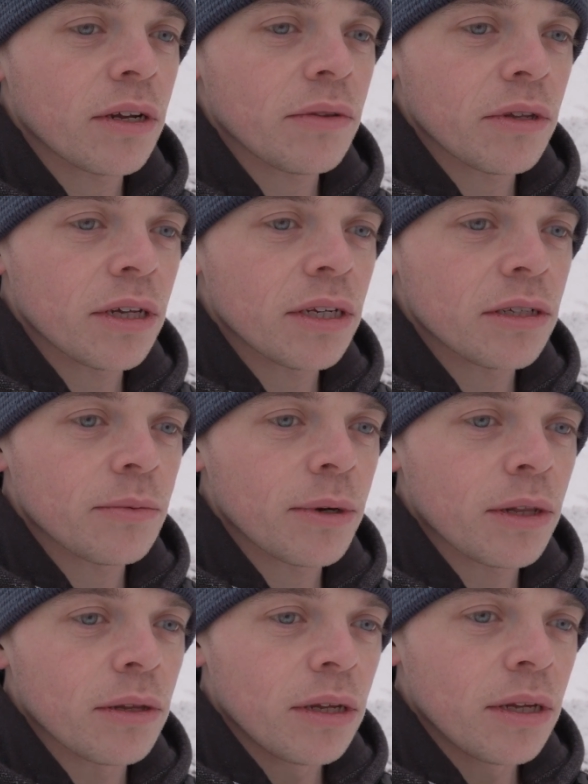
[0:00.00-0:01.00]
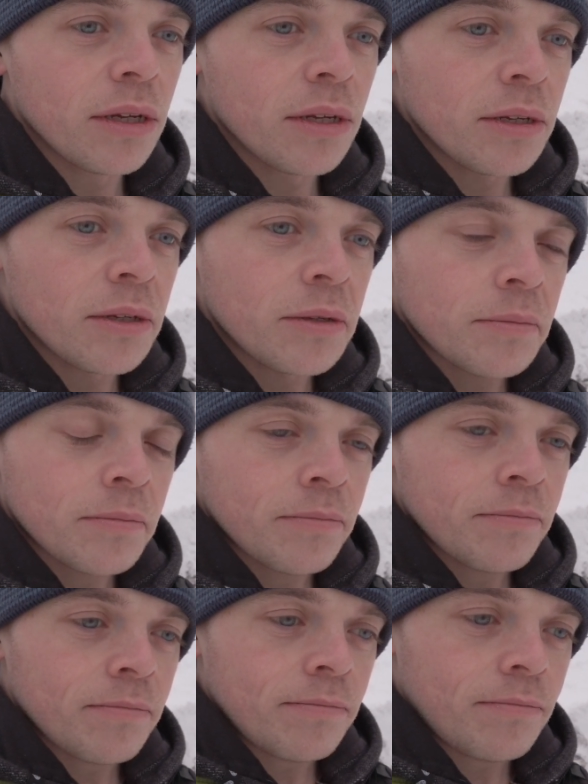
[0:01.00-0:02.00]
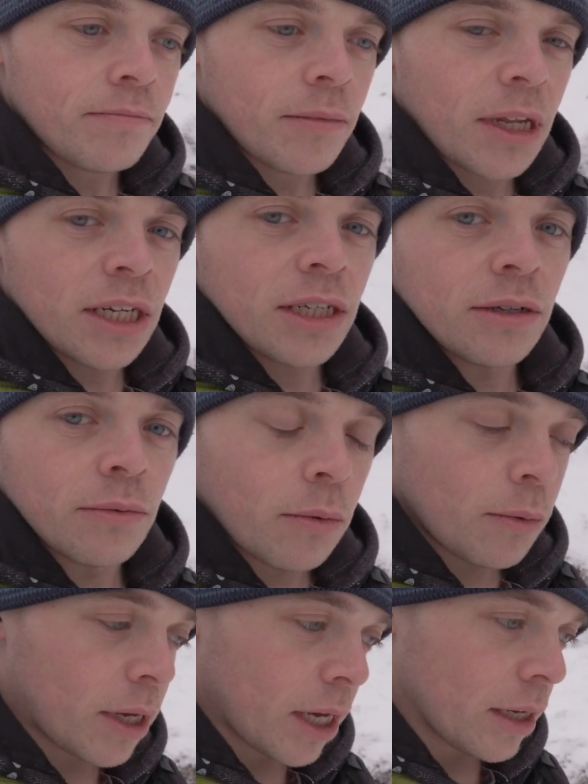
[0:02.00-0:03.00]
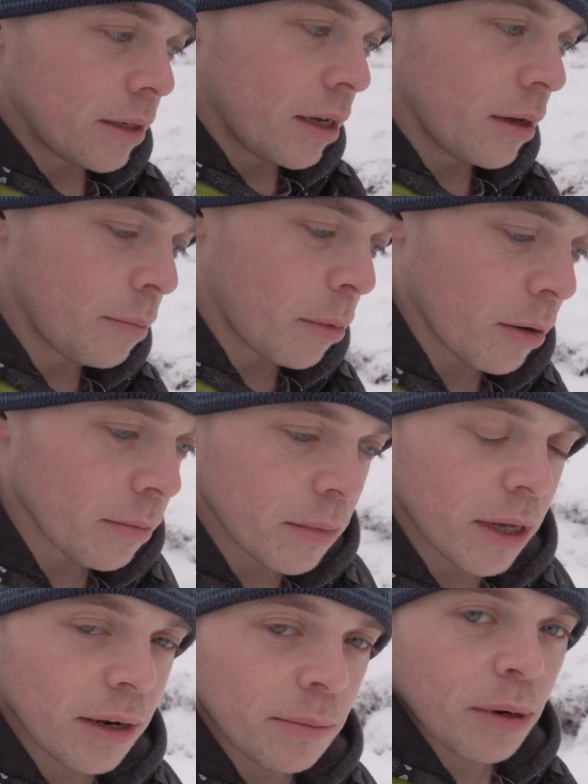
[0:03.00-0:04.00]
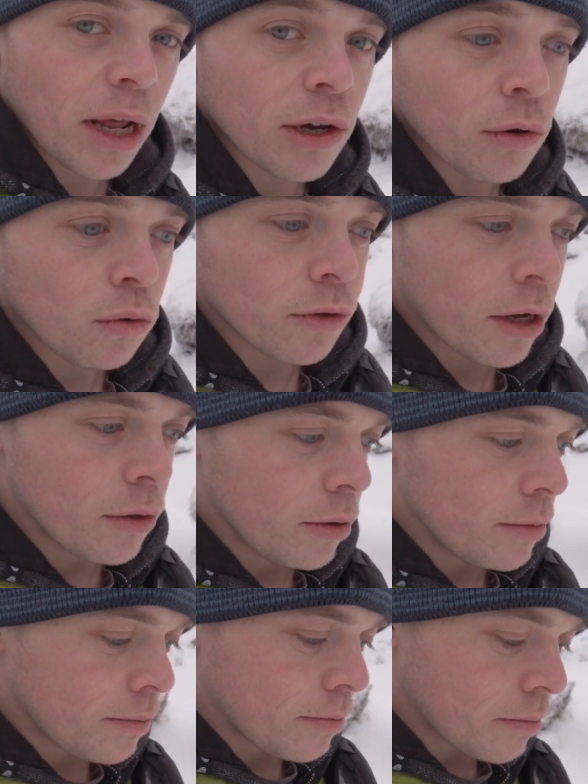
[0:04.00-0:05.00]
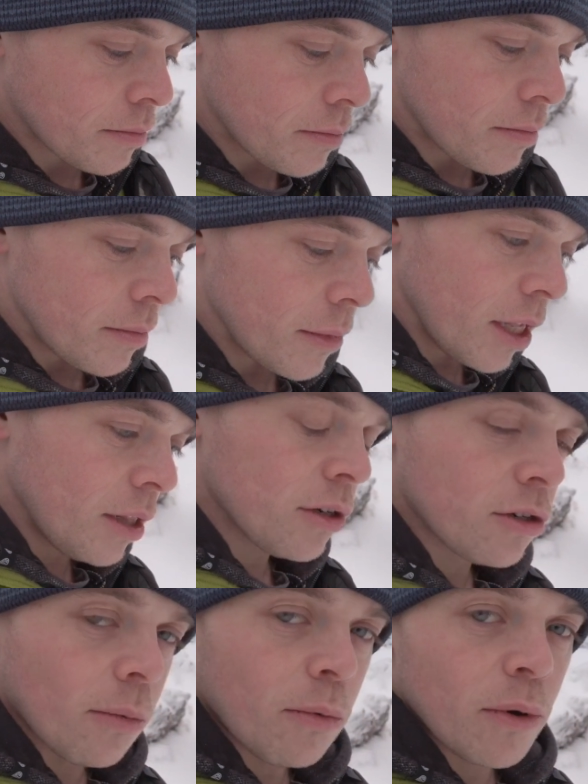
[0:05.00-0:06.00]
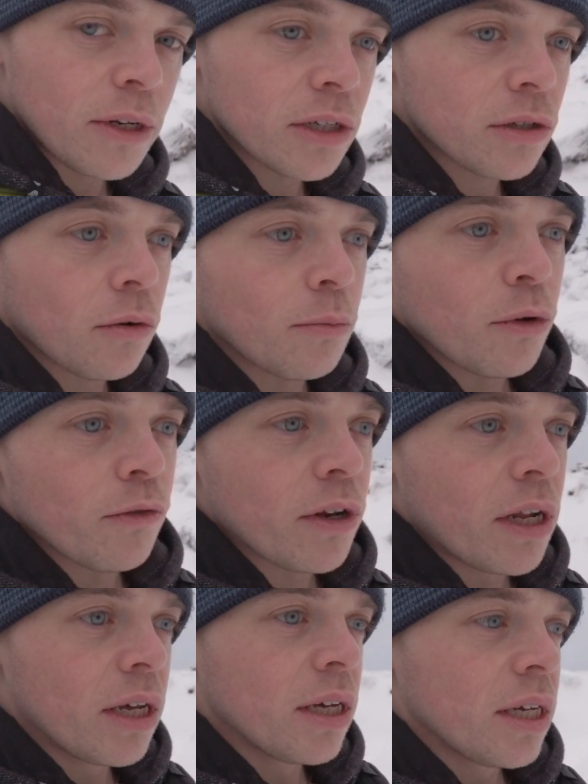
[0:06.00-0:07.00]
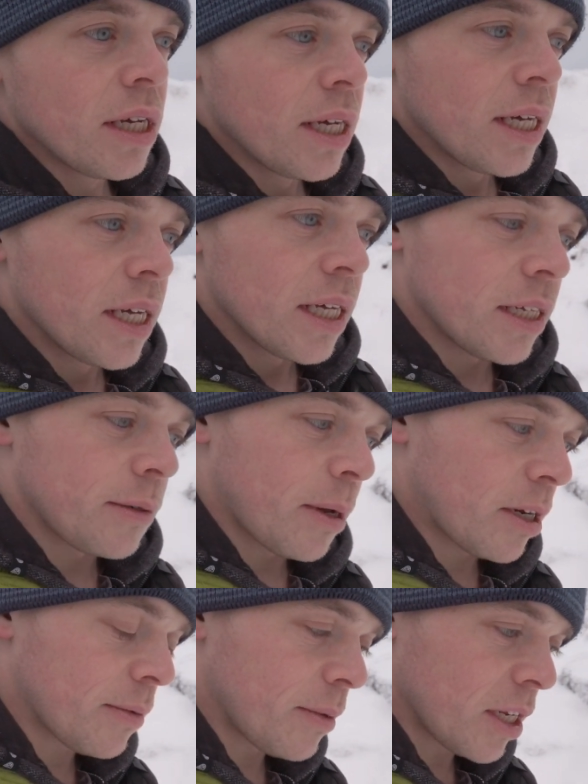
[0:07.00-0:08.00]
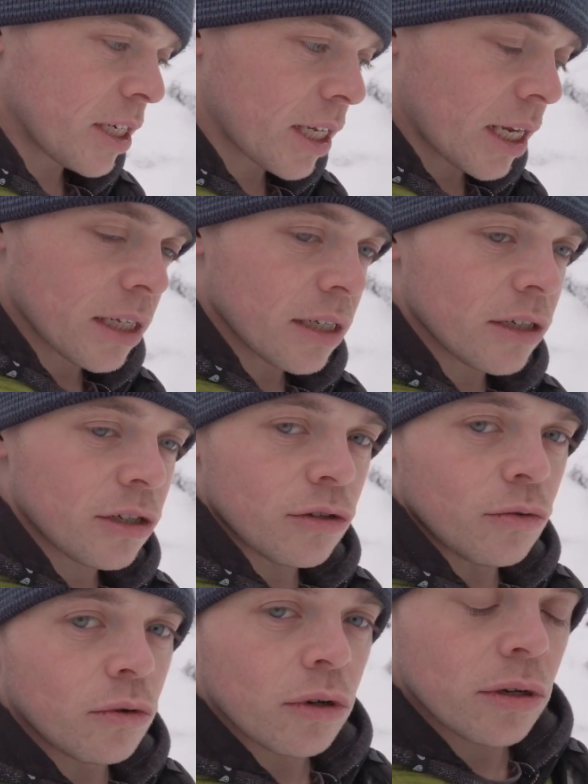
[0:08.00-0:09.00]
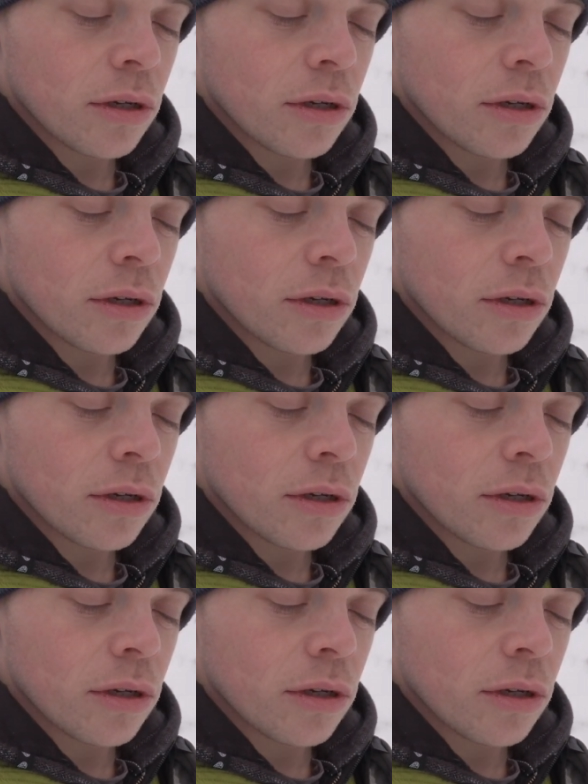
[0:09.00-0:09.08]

down there as well and see what we get. But getting pretty cold now, and the trouble when you stop moving, especially when you're standing in snow,